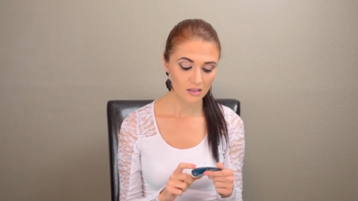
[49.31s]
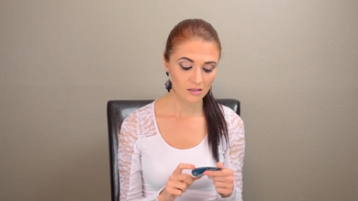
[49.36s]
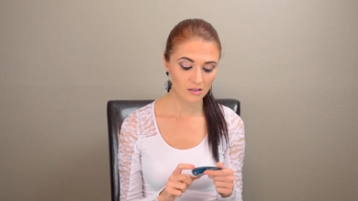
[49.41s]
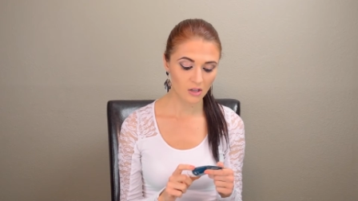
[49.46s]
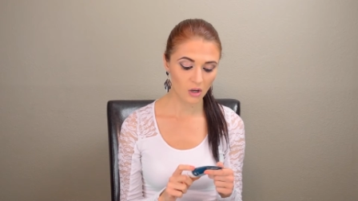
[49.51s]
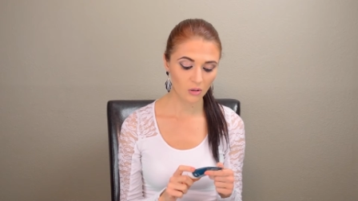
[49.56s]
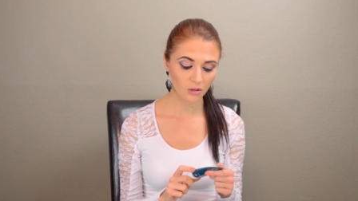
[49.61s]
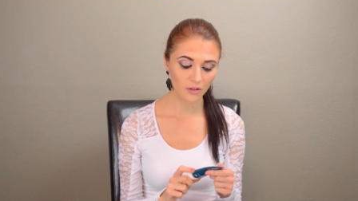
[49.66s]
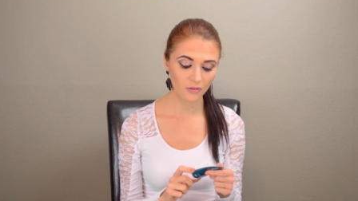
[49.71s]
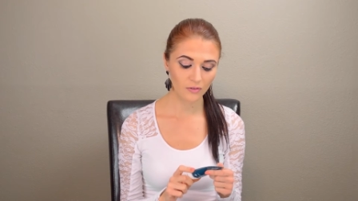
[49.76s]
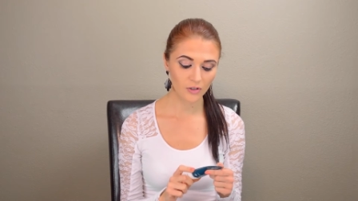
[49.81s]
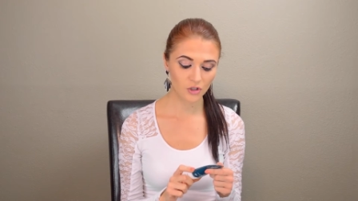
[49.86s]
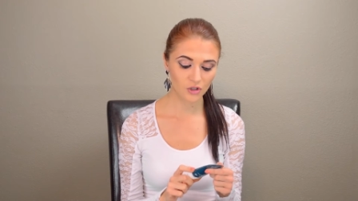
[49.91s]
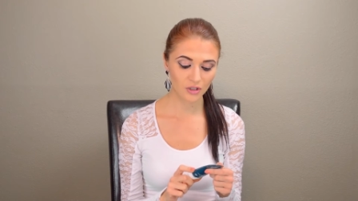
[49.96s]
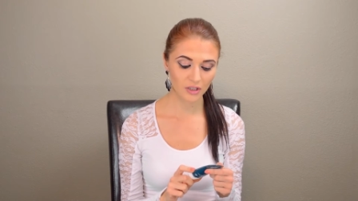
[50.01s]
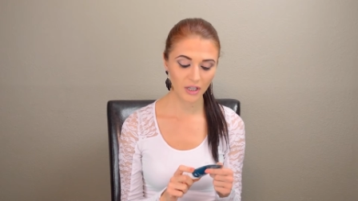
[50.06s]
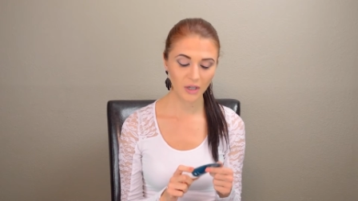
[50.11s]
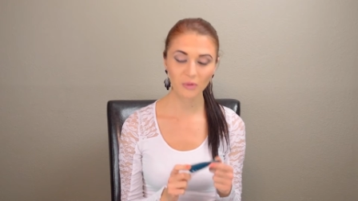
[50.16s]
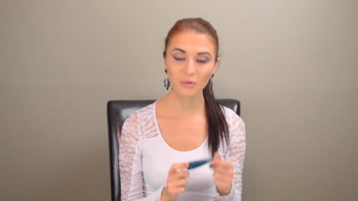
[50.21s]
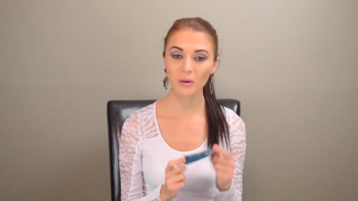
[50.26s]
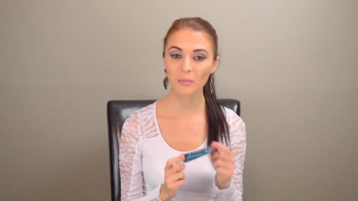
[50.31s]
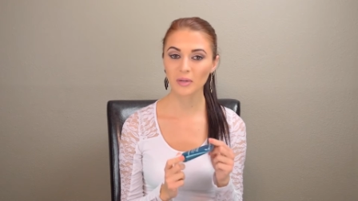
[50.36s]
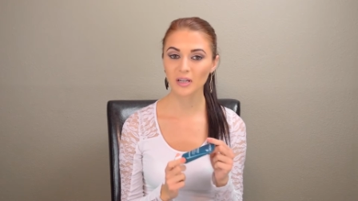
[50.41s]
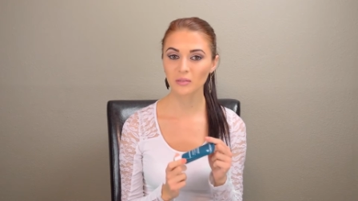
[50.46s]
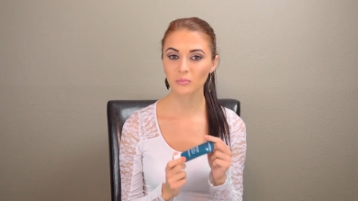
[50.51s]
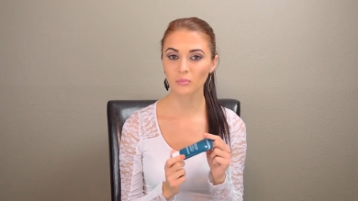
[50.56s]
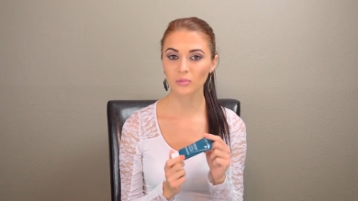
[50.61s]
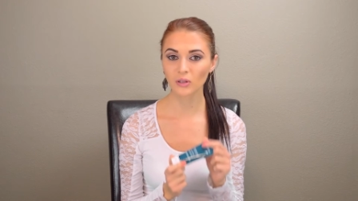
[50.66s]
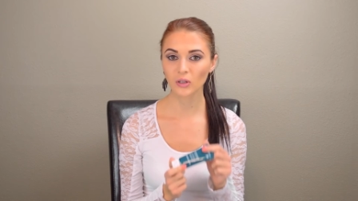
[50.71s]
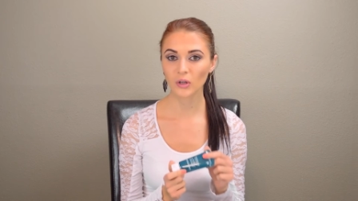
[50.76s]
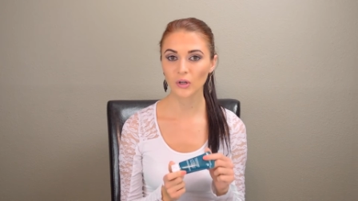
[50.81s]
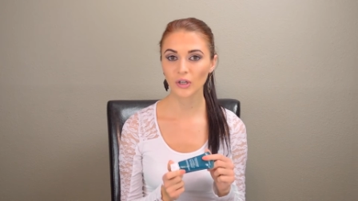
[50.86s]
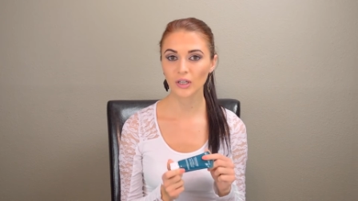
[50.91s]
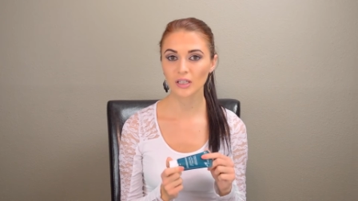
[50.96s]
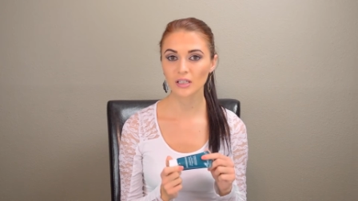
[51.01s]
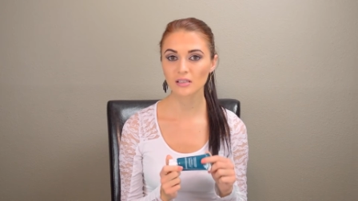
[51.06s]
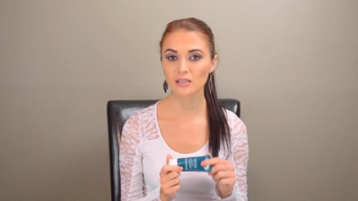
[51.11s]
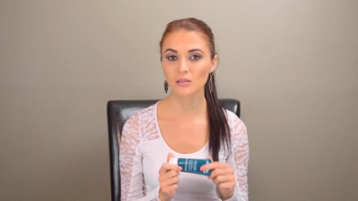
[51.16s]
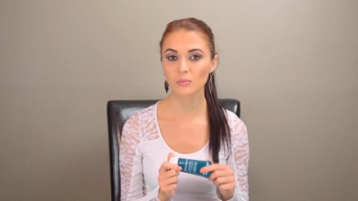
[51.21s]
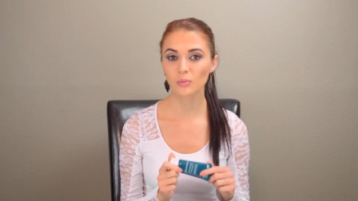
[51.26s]
So the Visionnaire one minute blur
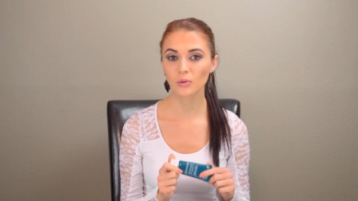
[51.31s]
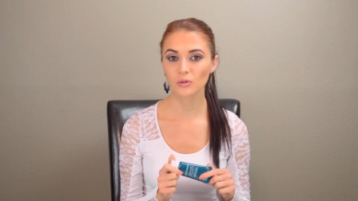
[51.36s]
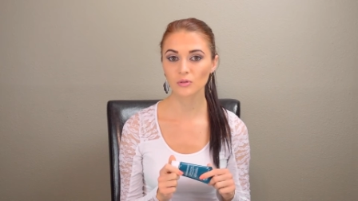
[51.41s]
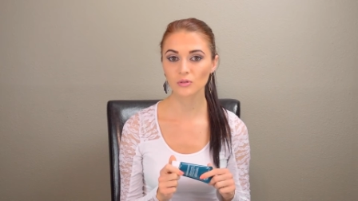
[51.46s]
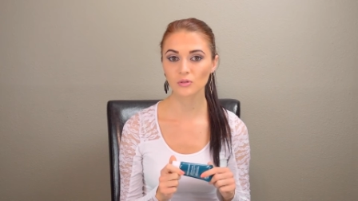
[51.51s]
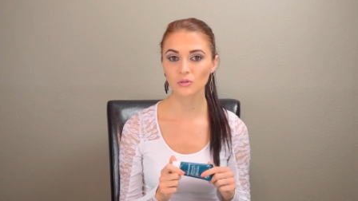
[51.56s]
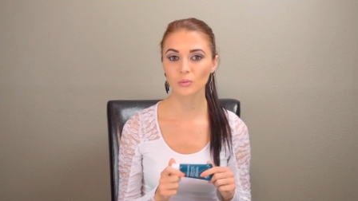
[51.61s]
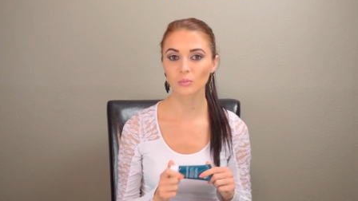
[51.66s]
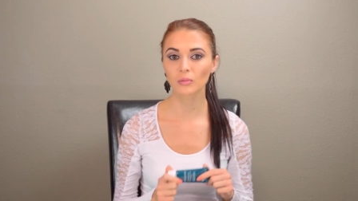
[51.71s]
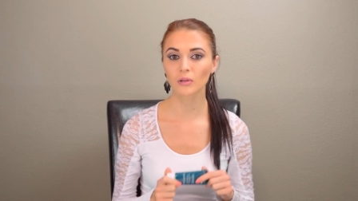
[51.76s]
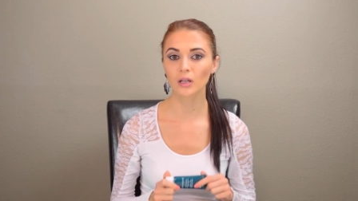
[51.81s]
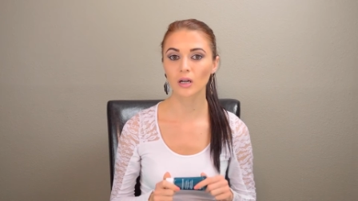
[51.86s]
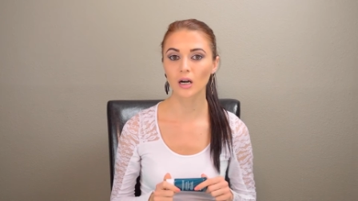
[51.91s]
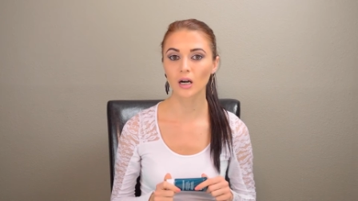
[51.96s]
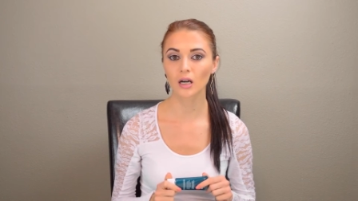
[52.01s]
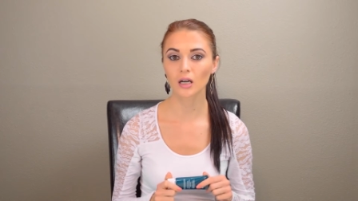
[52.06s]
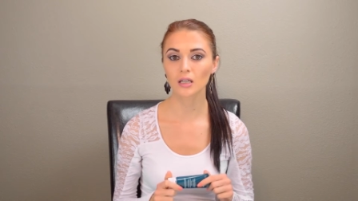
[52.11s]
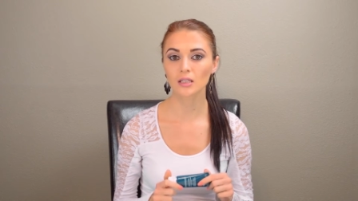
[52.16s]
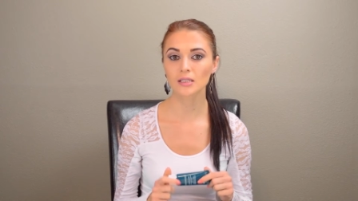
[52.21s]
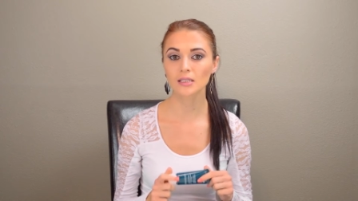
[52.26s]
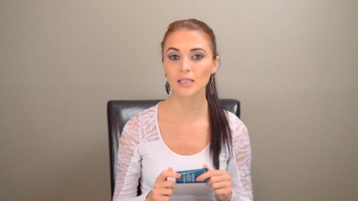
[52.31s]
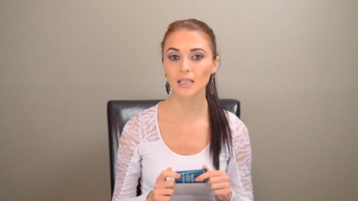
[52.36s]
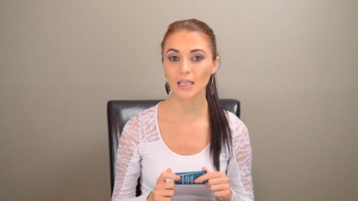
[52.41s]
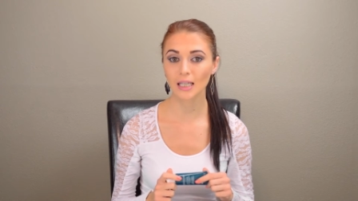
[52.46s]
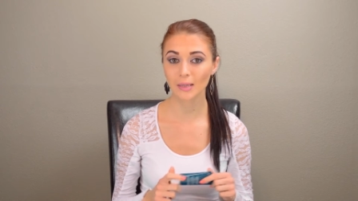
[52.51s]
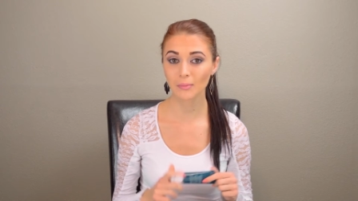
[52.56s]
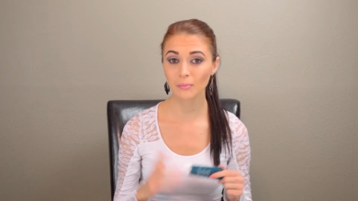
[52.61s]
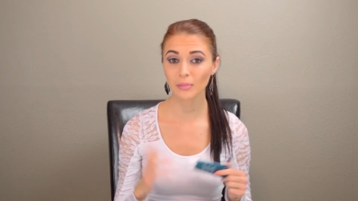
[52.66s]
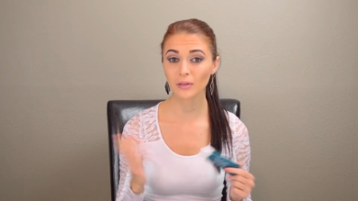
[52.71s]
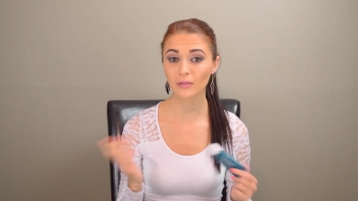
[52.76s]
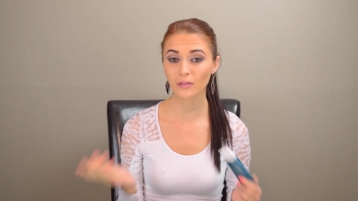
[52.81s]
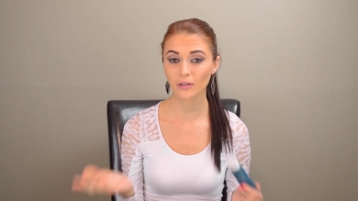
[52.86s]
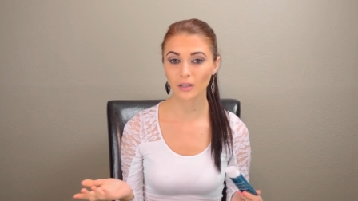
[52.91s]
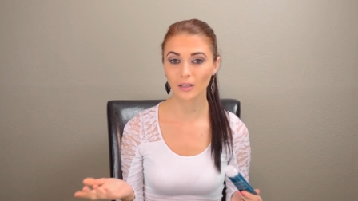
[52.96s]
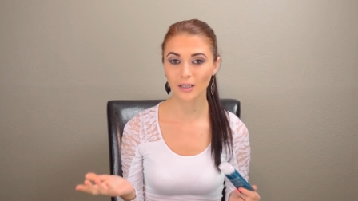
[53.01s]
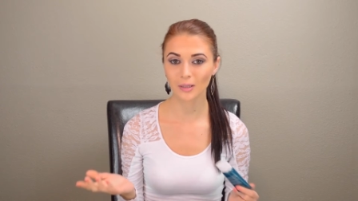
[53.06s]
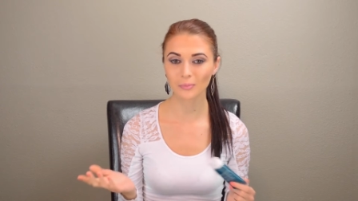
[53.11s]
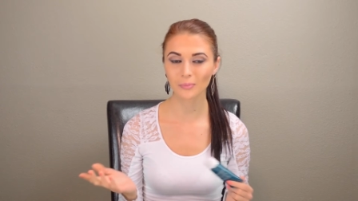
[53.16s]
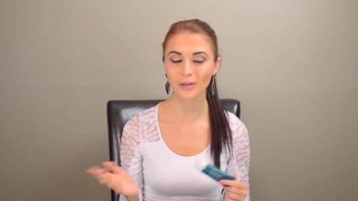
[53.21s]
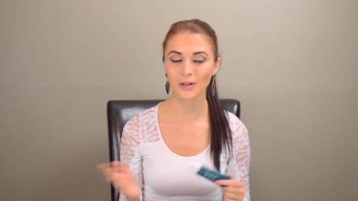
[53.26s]
is supposed to blur skin
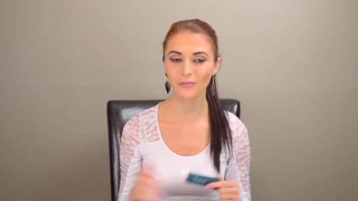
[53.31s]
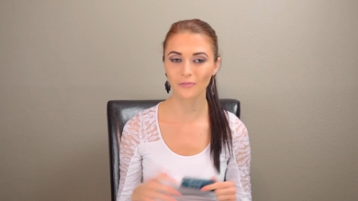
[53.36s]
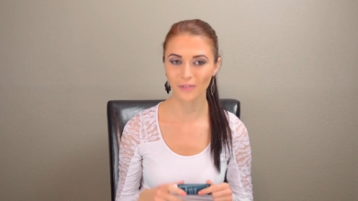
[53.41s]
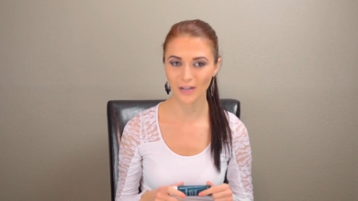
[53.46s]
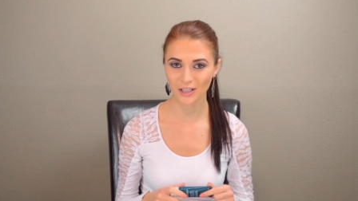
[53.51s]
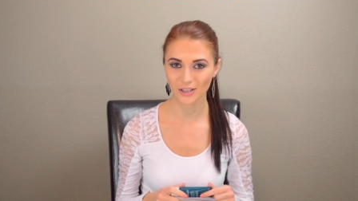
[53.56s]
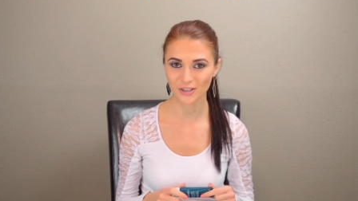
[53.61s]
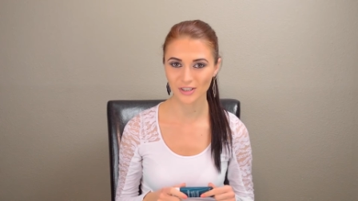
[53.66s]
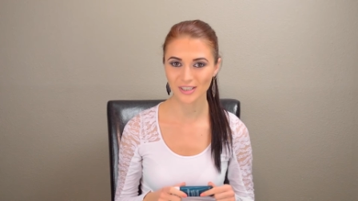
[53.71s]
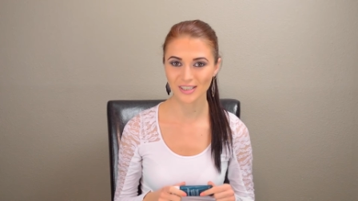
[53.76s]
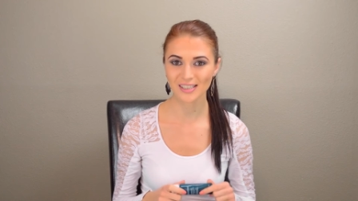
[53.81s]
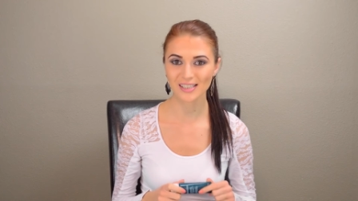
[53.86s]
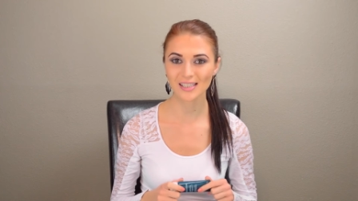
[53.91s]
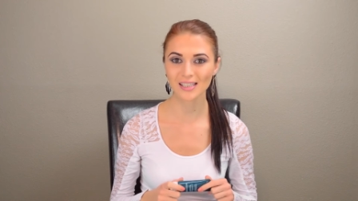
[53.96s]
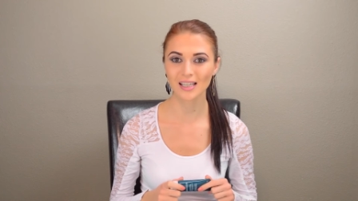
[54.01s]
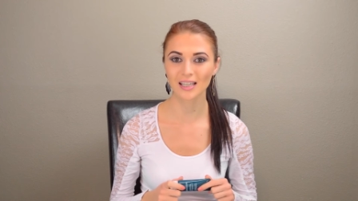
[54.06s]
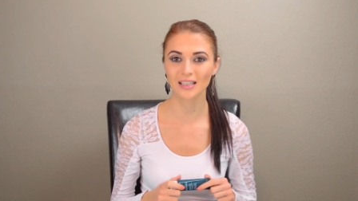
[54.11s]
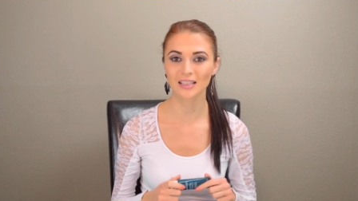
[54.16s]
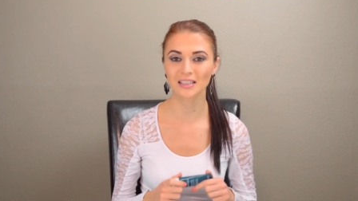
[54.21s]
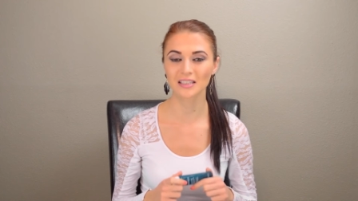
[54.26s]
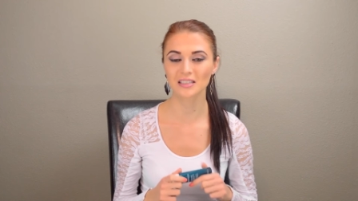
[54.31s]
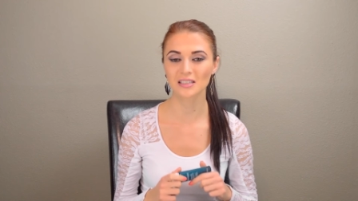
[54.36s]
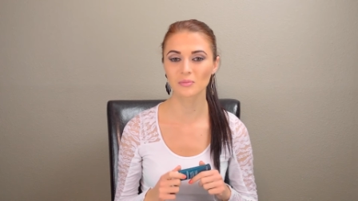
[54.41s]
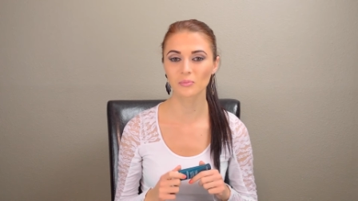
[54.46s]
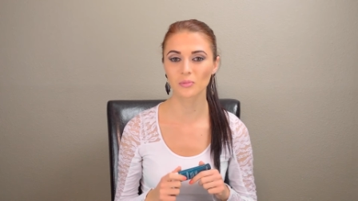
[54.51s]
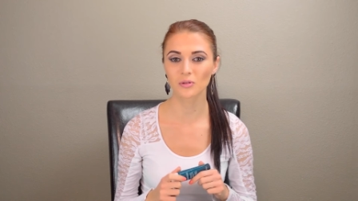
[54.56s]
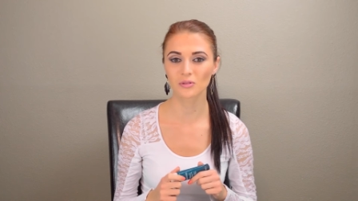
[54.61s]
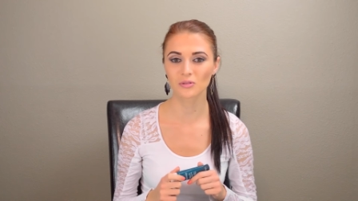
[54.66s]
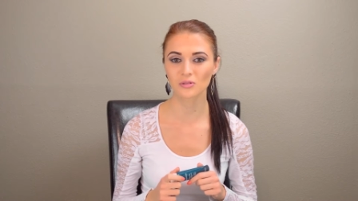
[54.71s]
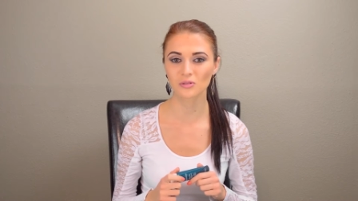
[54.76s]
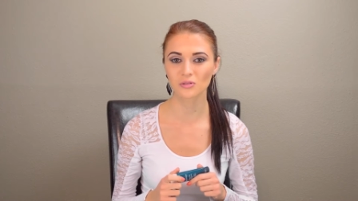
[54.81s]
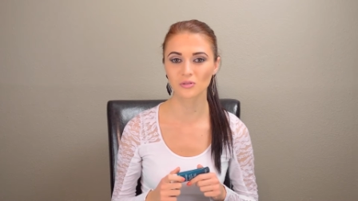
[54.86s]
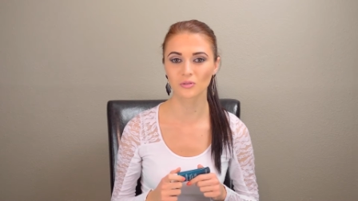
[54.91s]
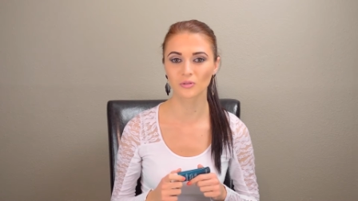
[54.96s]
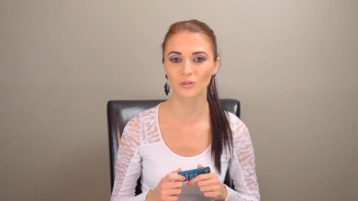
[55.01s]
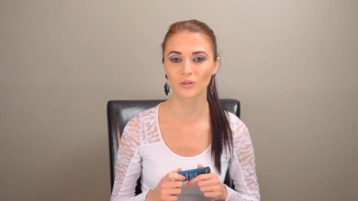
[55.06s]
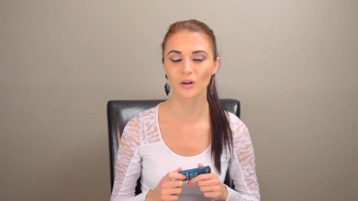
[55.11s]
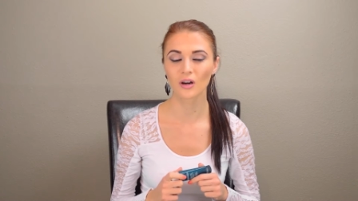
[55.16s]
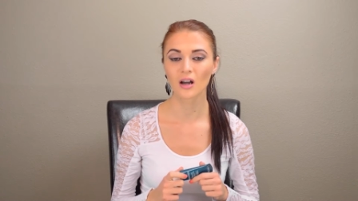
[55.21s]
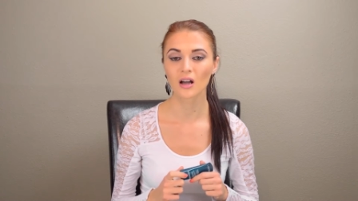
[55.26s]
imperfections, and it's supposed to